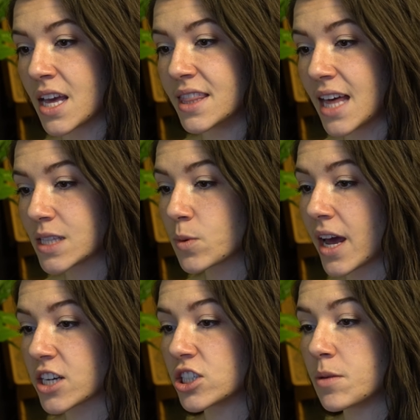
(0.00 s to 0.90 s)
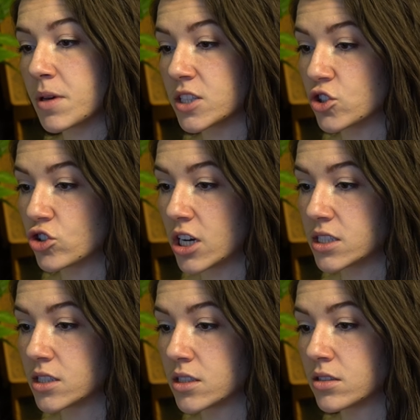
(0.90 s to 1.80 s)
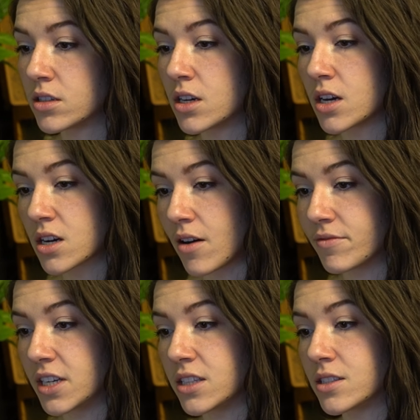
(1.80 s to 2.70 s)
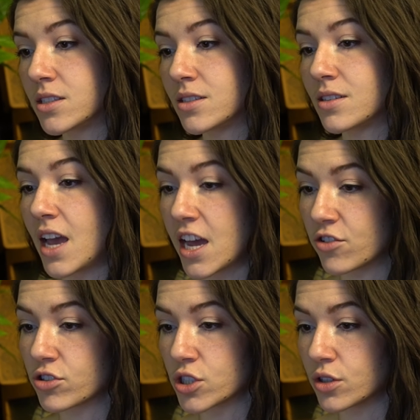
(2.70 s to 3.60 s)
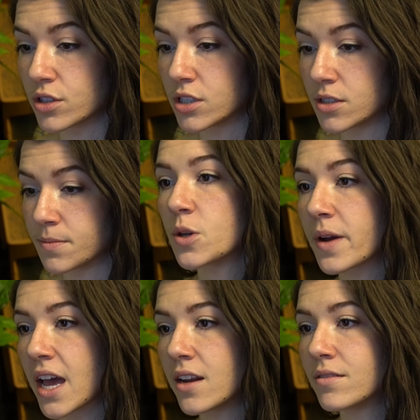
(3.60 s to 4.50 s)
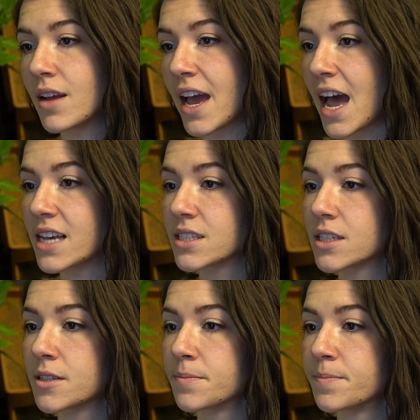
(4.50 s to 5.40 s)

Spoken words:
That's what actually builds trust, confidence, and results. So again, I ask,